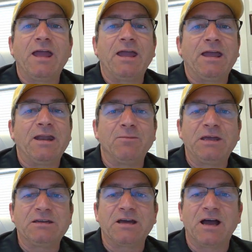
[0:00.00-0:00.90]
In the
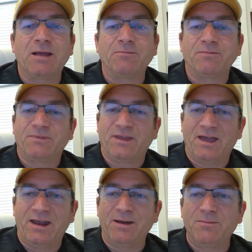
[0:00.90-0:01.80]
meantime,
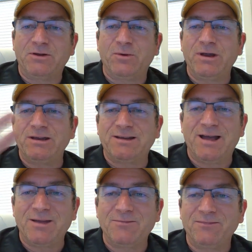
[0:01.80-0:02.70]
and in between
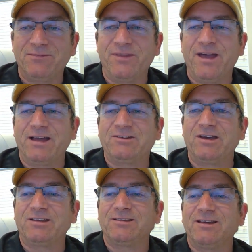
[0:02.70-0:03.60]
time, that's
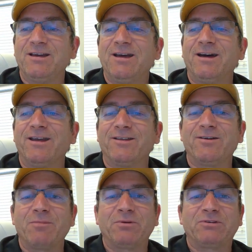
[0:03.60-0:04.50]
it. Another
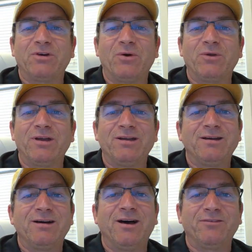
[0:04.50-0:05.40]
episode
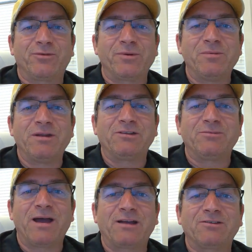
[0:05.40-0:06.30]
of 3 Minutes
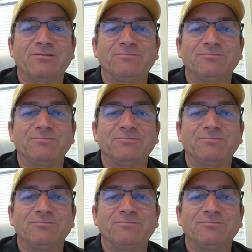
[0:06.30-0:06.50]
Max.